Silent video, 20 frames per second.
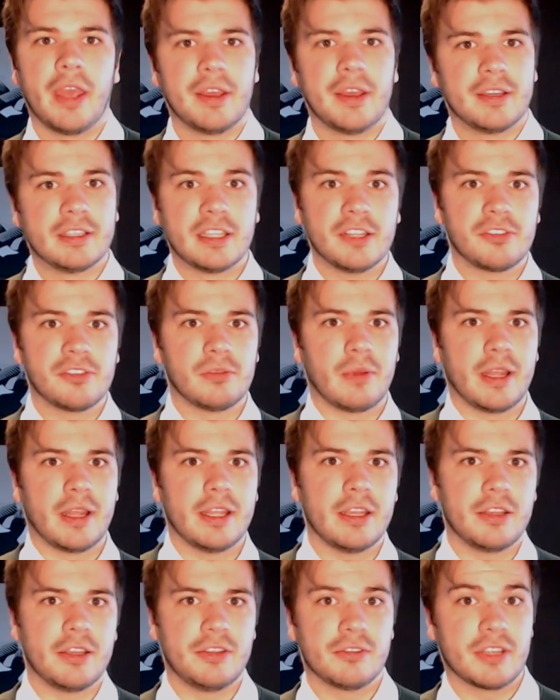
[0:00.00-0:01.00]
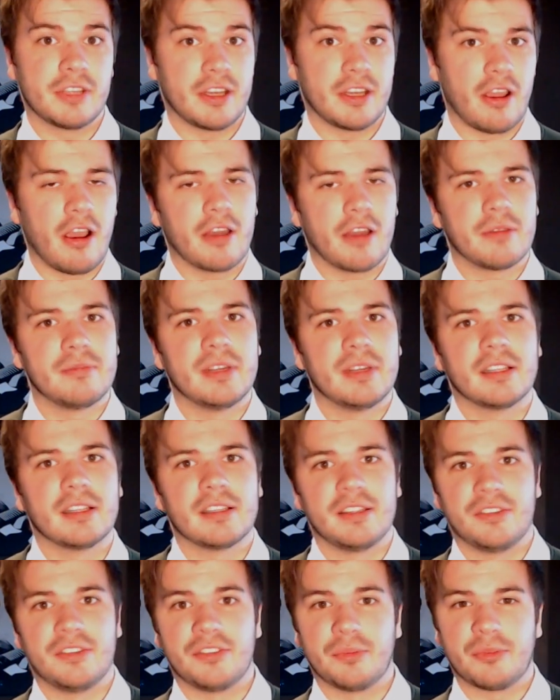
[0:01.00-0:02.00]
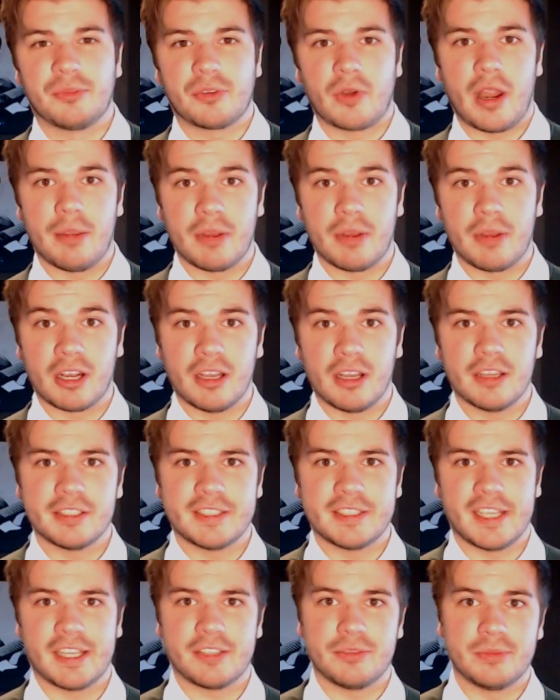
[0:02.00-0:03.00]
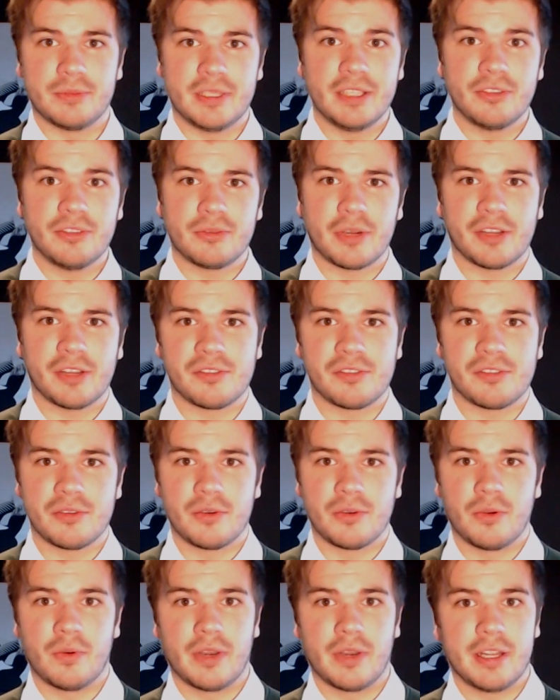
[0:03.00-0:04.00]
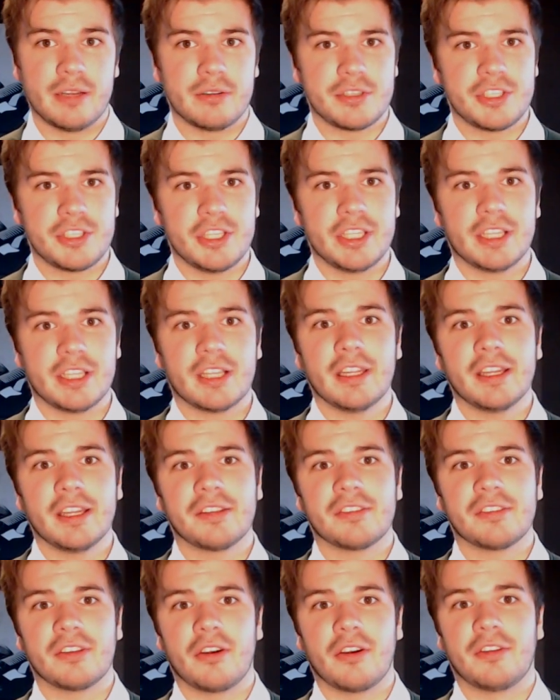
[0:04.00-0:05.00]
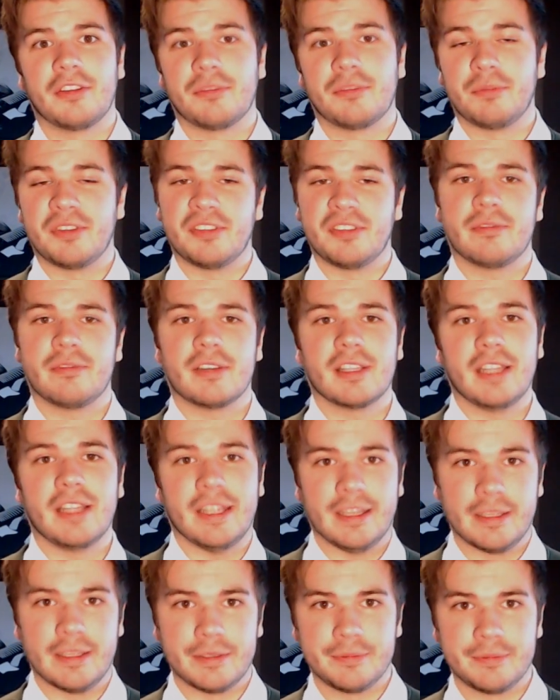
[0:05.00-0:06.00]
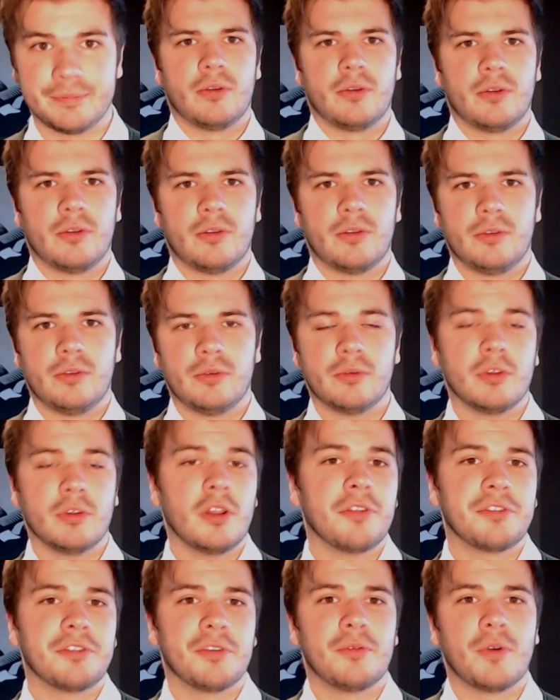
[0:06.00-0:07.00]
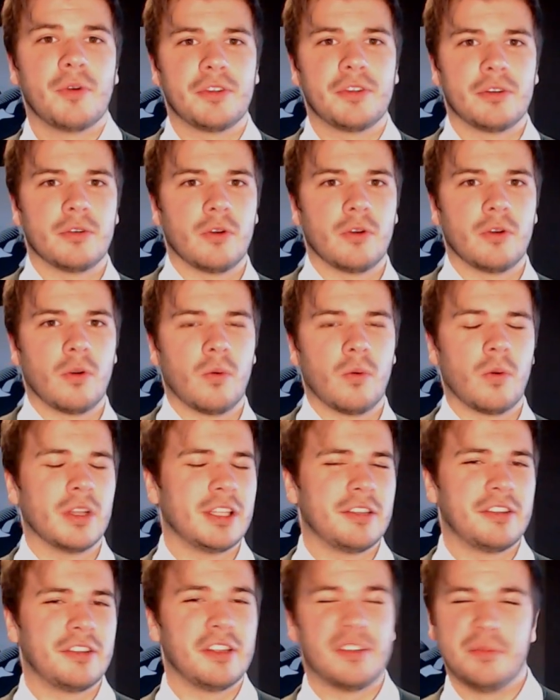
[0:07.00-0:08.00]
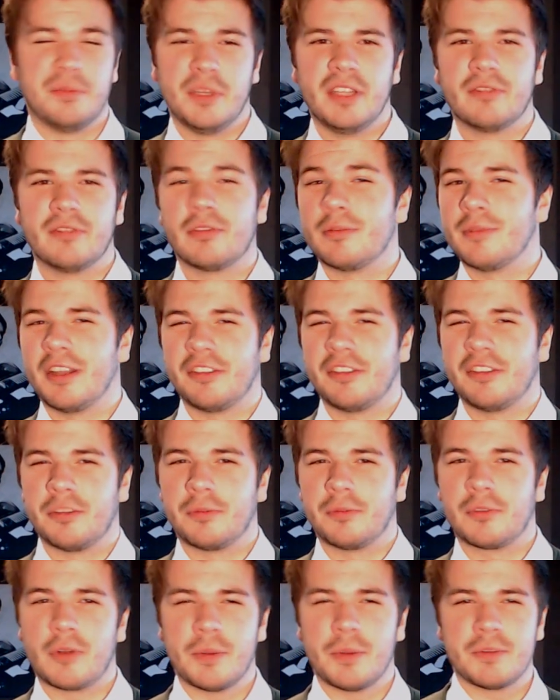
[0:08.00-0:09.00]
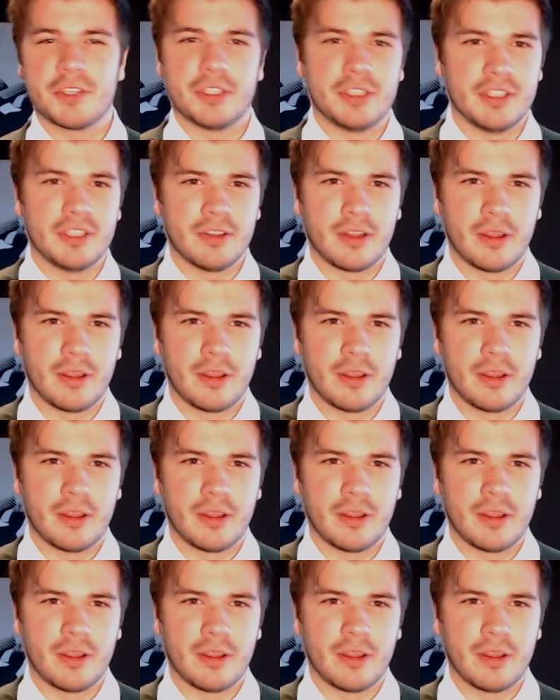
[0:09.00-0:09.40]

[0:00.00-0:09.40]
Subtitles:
This way, you can automatically subscribe a contact to an interest when he or she clicks on a specific link. You will also wonder, what does this mean for my subscription?